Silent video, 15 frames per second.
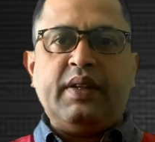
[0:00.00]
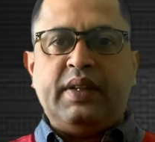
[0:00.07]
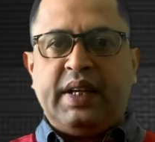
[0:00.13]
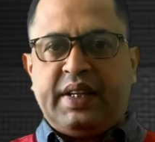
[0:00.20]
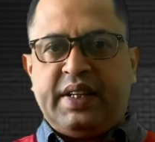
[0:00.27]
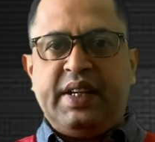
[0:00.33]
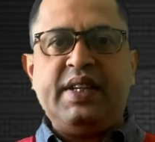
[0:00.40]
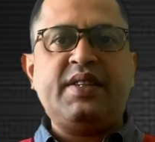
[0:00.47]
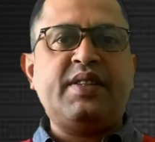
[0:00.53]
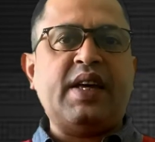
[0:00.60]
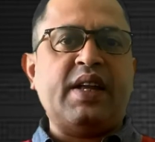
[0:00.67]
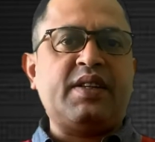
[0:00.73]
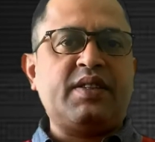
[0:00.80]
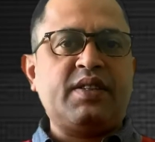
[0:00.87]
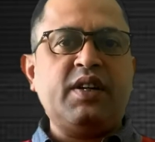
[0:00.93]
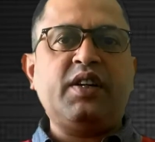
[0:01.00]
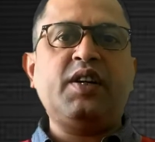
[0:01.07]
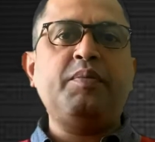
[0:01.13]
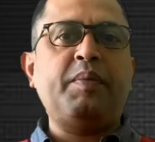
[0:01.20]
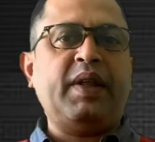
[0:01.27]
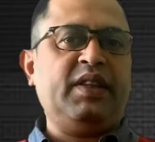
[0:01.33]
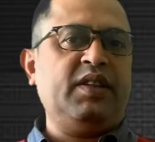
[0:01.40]
They teach that
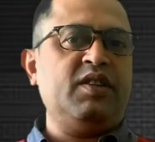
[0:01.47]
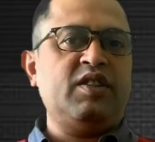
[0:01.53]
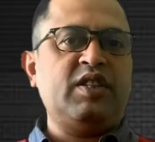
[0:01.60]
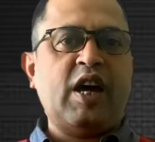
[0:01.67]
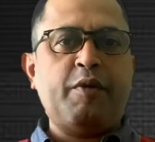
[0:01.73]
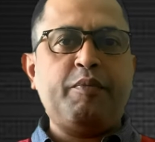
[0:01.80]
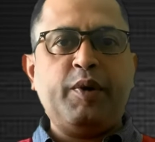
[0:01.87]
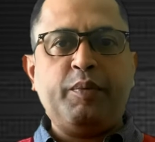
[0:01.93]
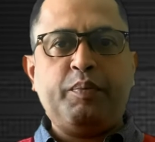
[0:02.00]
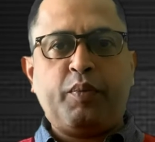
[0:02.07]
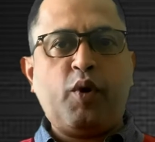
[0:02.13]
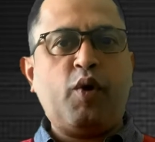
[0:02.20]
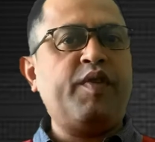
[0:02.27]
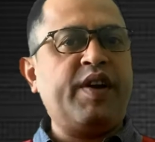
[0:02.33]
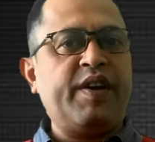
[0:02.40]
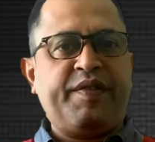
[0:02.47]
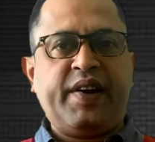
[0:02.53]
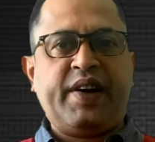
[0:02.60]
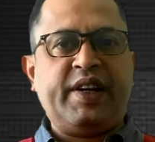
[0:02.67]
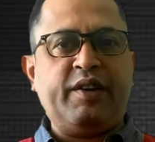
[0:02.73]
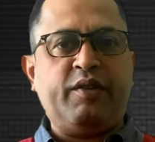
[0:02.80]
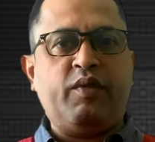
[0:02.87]
certain methods have been proven
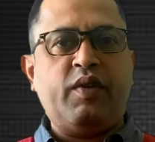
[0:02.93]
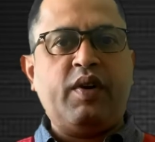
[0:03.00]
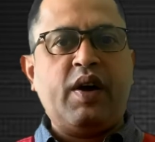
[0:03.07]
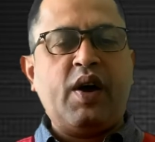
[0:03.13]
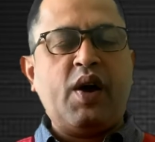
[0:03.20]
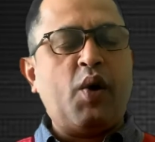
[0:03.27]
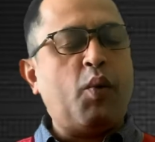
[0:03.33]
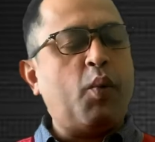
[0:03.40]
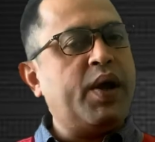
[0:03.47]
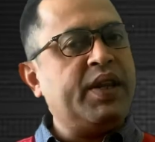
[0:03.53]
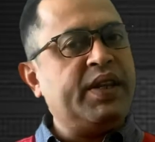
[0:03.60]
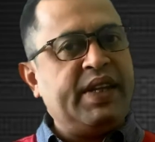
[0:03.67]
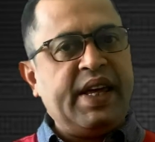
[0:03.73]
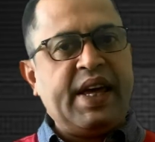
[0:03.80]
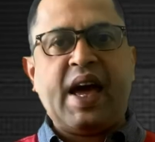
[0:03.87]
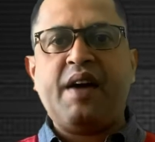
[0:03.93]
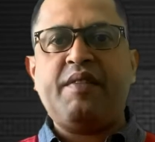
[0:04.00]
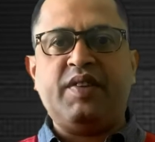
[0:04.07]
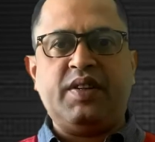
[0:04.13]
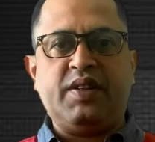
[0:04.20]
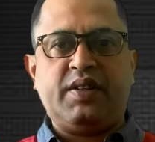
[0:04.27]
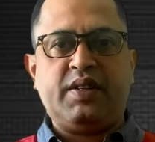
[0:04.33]
effective when they
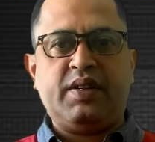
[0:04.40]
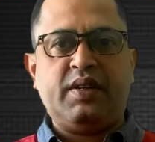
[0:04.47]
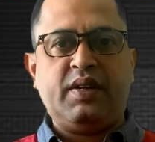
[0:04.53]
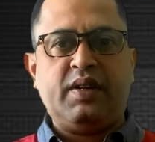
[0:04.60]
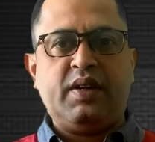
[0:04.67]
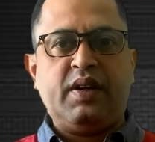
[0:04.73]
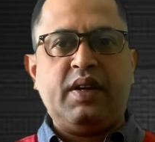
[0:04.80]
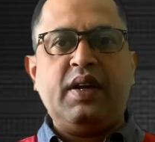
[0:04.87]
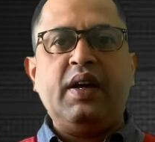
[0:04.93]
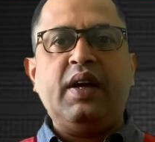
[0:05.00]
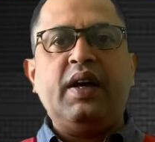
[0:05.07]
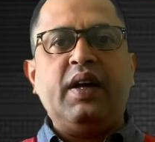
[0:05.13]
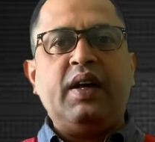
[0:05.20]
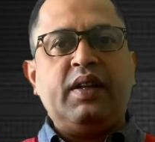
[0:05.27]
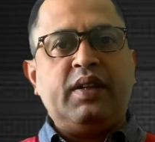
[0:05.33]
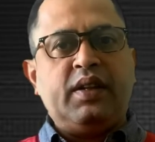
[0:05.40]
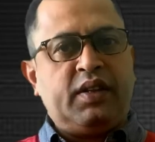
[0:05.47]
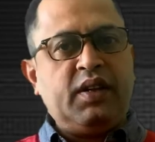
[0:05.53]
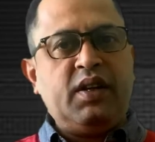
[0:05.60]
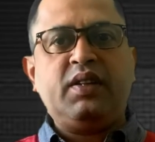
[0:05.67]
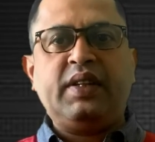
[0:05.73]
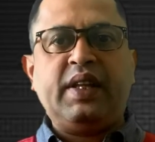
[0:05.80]
haven't. The
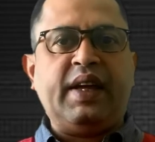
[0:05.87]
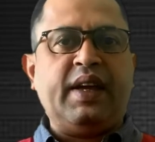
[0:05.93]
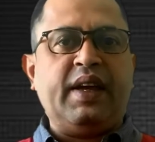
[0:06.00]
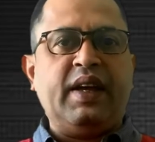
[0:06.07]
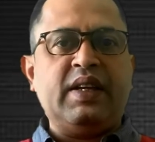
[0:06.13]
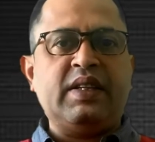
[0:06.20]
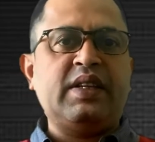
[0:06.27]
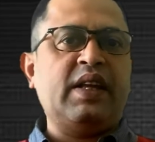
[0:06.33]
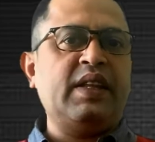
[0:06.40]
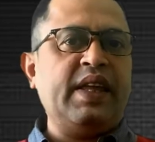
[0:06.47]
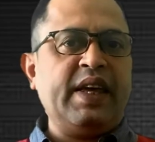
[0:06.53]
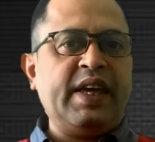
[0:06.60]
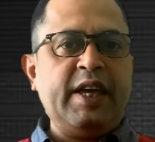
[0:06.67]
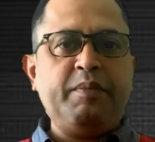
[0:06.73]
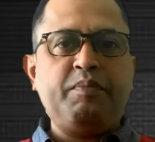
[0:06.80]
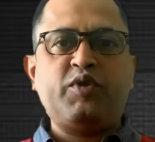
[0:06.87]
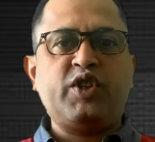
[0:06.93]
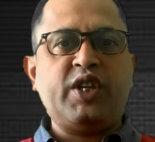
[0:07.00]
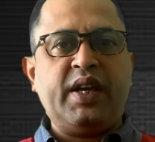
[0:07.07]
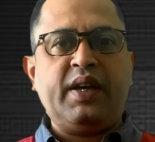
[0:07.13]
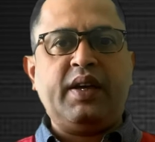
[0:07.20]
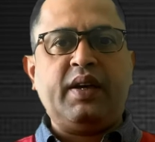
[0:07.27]
third thing is that they keep
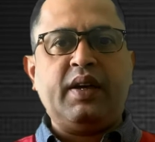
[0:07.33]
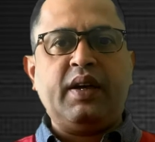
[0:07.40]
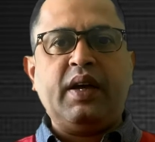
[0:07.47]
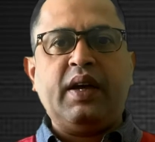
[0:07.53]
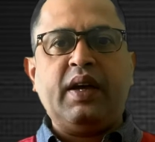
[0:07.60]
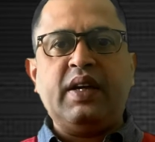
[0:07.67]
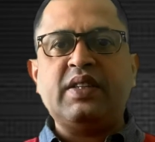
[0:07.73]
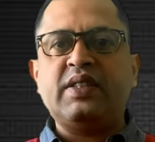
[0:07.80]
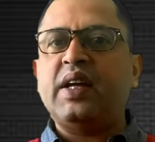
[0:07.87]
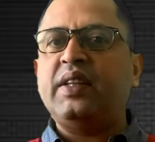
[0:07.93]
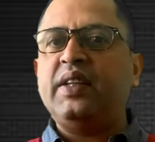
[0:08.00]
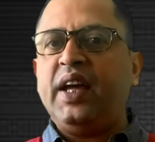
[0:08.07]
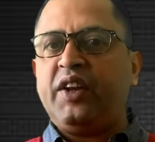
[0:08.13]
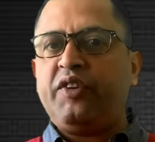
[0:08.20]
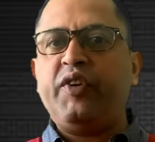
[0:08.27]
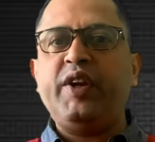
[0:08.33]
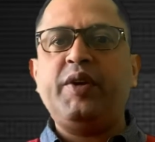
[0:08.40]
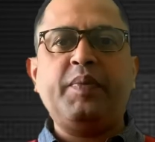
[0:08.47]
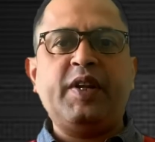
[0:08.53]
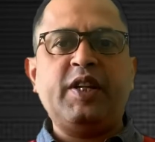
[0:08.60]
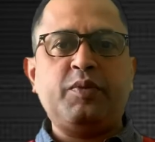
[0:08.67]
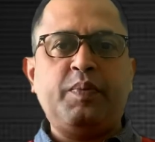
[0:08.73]
saying is that their
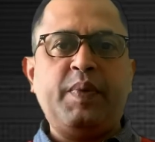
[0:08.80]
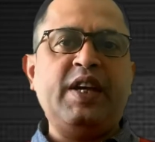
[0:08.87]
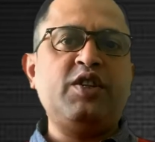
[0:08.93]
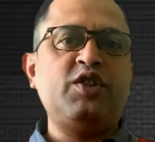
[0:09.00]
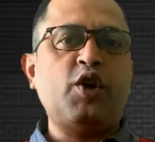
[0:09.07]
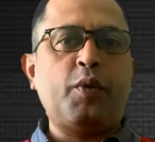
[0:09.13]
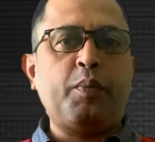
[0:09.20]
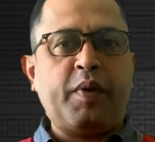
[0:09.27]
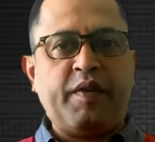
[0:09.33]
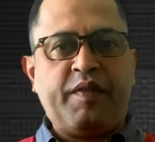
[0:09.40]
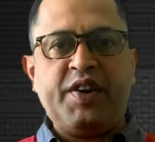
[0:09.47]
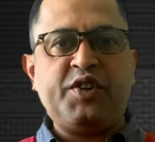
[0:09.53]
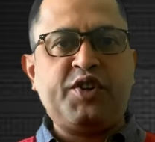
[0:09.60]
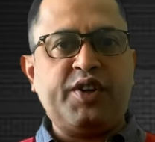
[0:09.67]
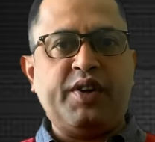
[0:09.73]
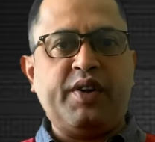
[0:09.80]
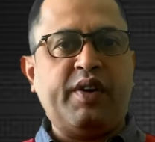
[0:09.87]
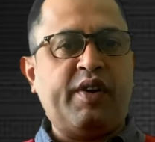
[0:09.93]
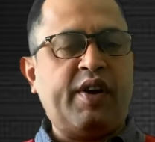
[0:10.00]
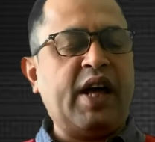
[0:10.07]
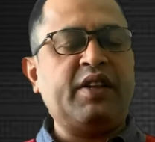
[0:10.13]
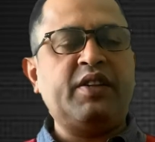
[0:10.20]
treatment is based on prevention
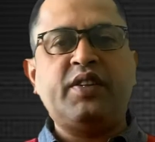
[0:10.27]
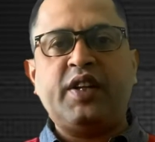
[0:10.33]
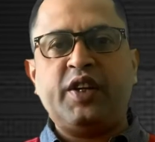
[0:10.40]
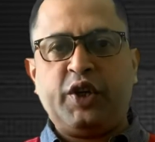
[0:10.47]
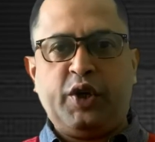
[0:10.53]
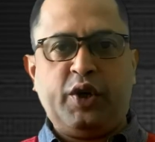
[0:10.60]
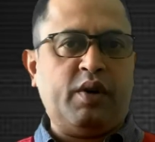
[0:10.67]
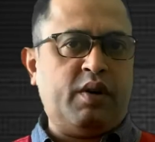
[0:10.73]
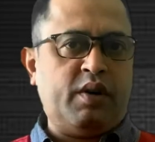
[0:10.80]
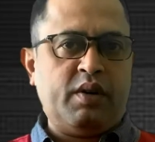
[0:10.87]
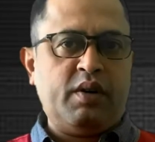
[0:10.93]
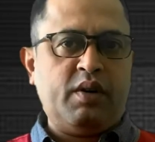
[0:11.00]
rather than cure.